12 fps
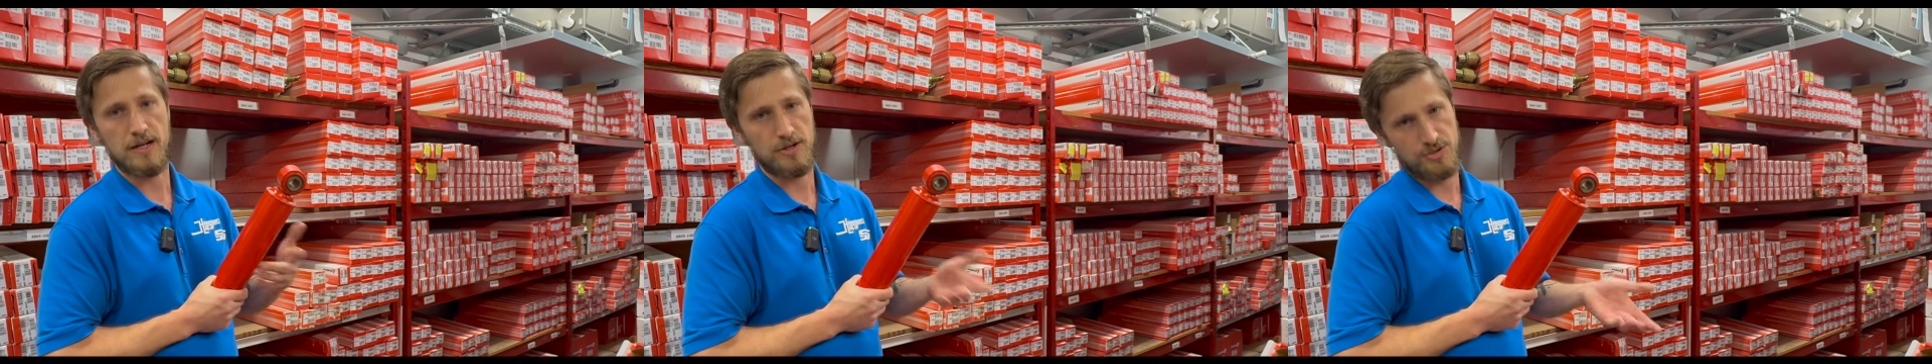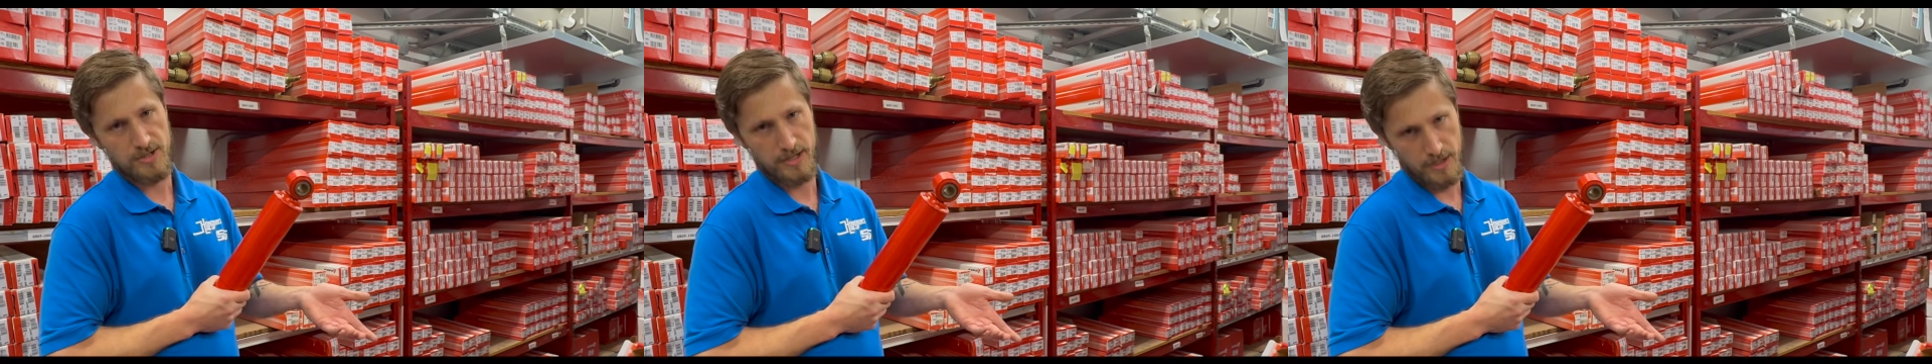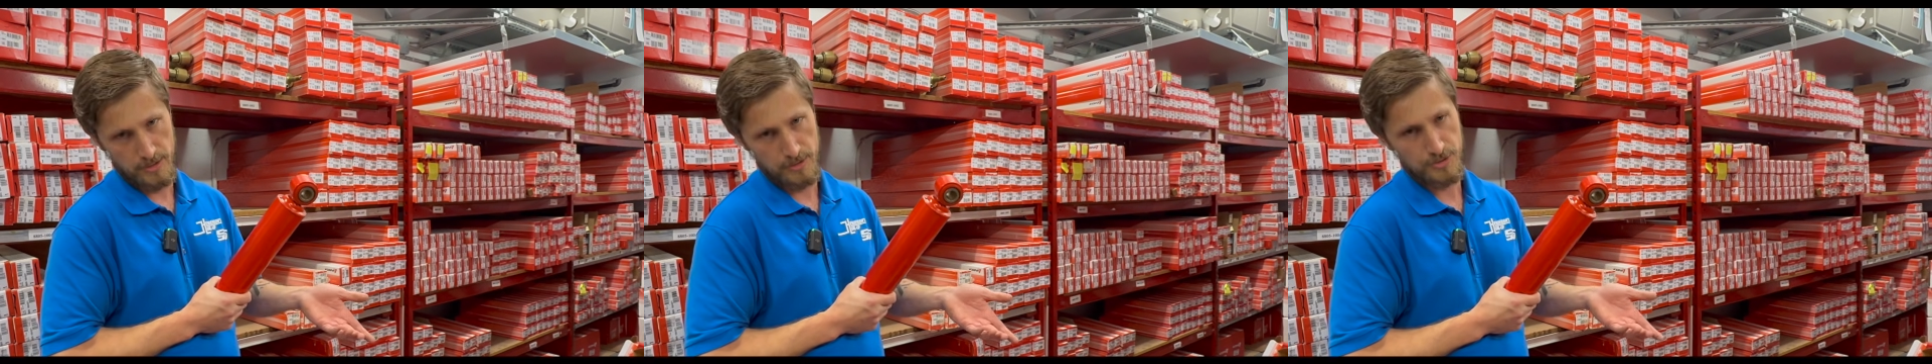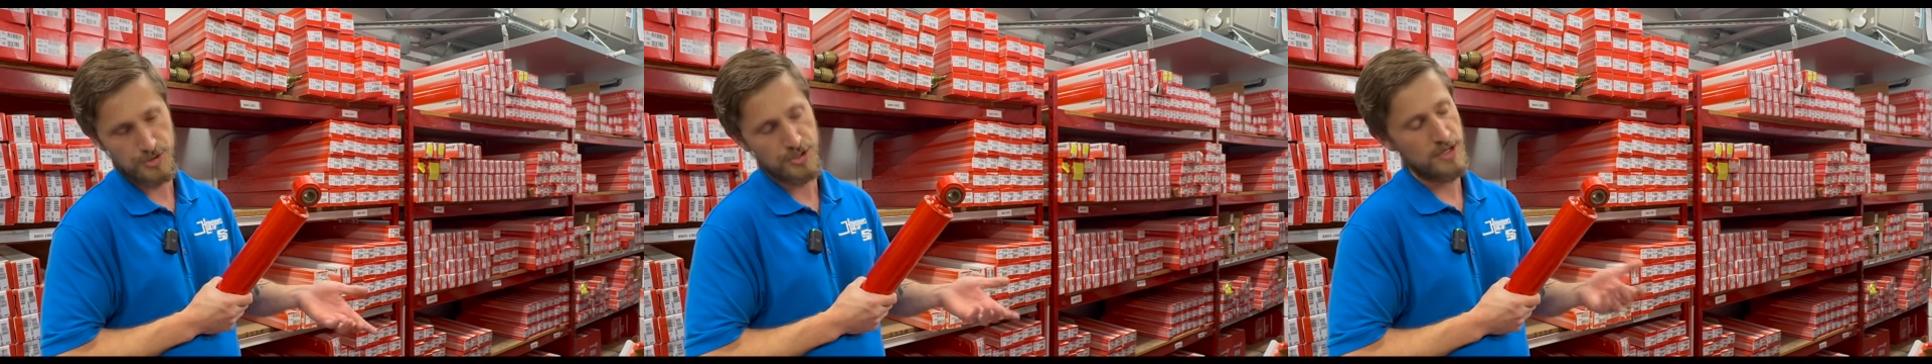country
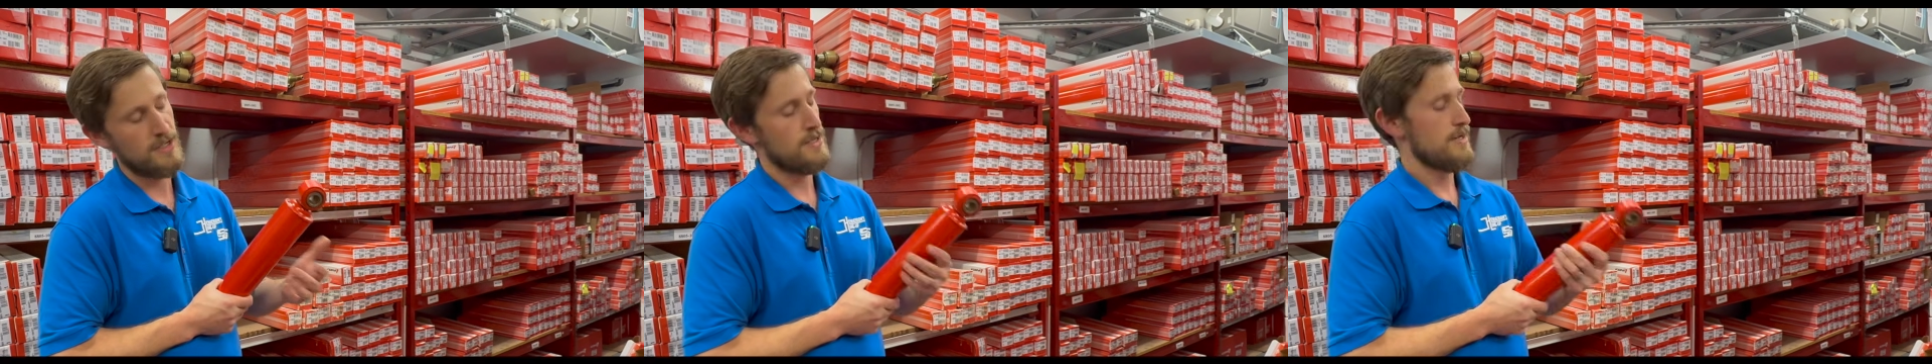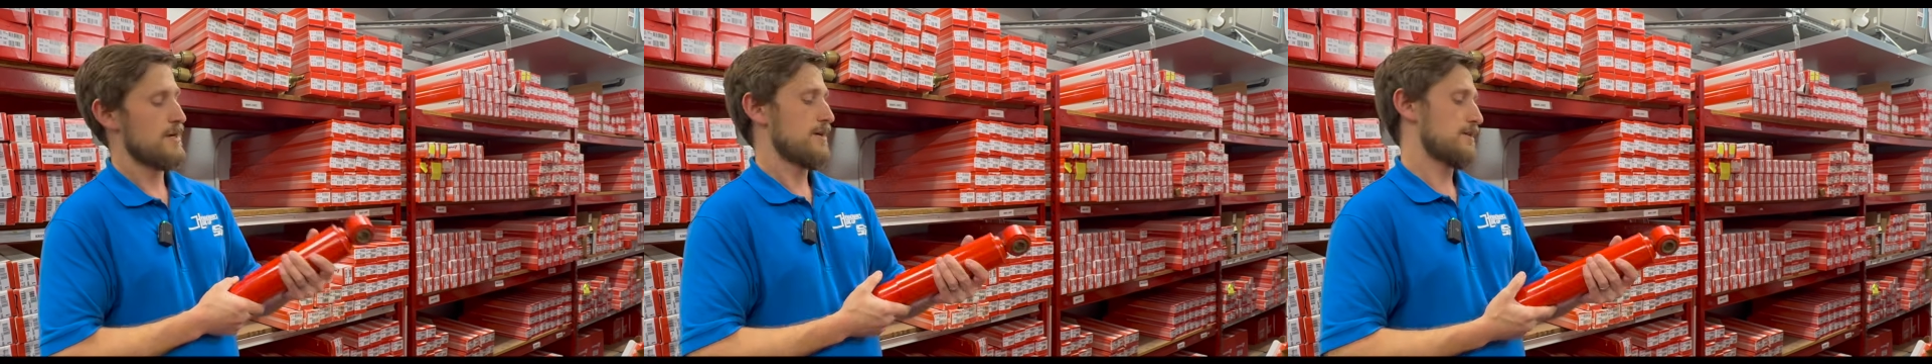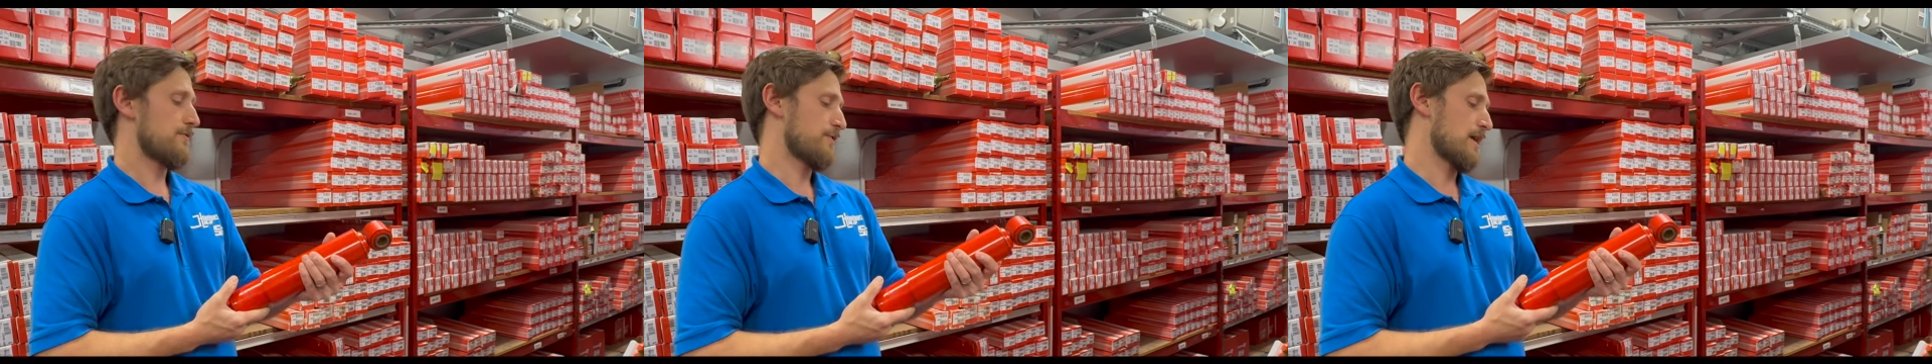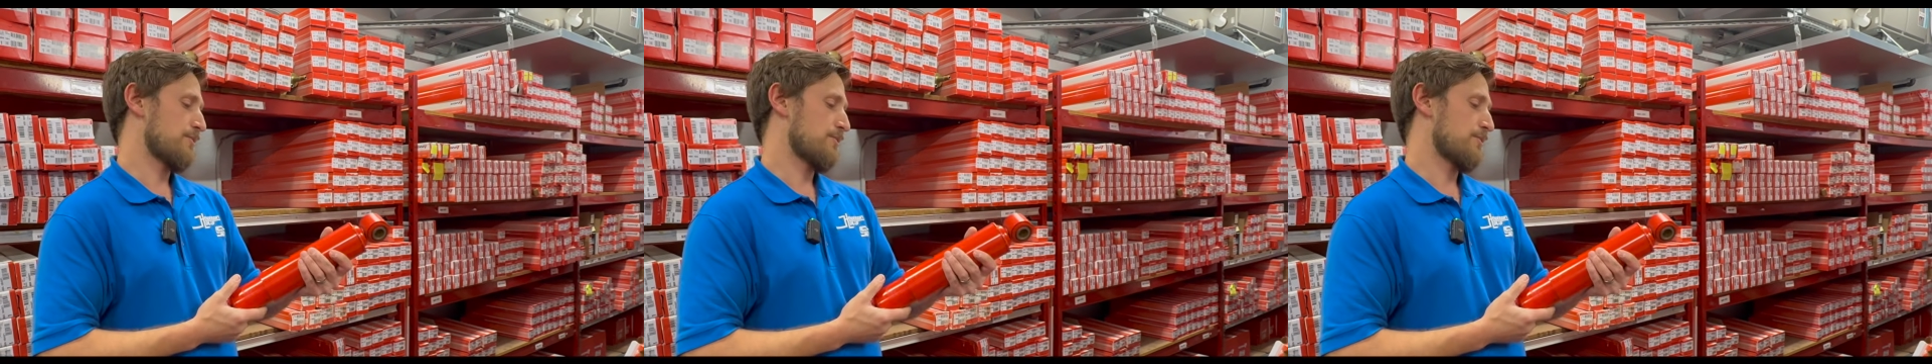coach, different